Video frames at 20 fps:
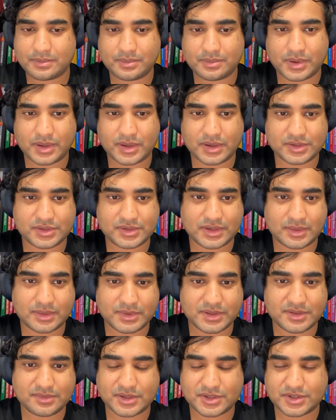polished up
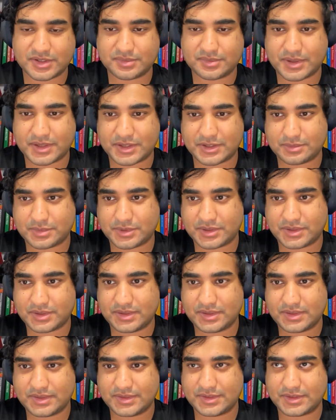as much as
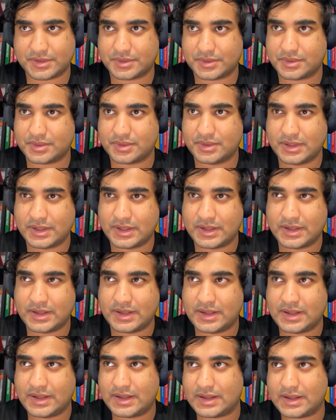possible. So
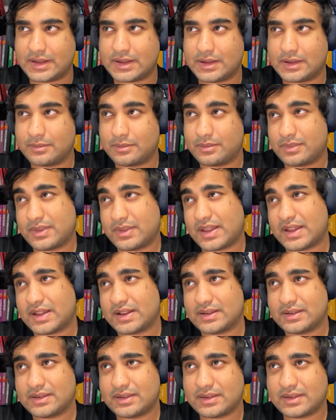
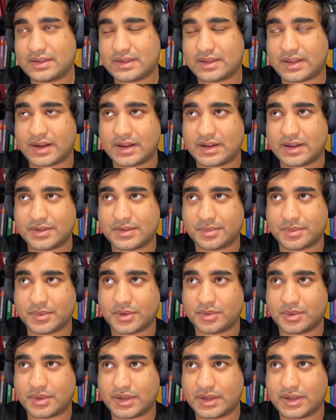that ends up
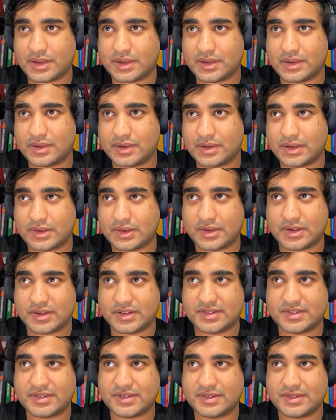going
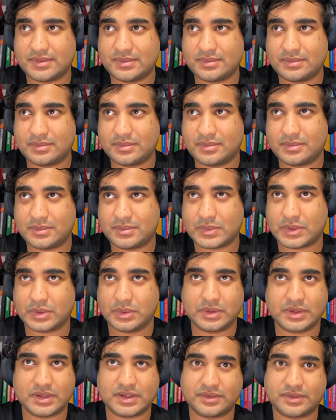across
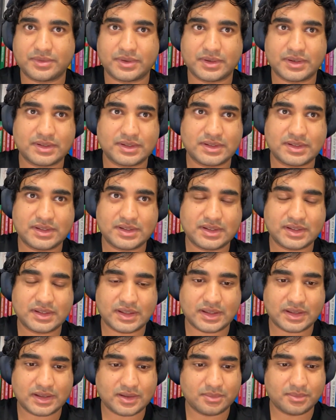all the different
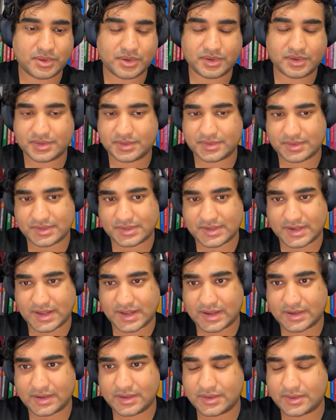components of the
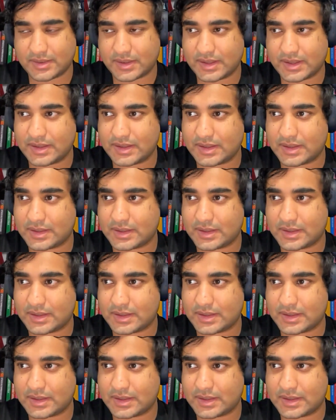stack, right?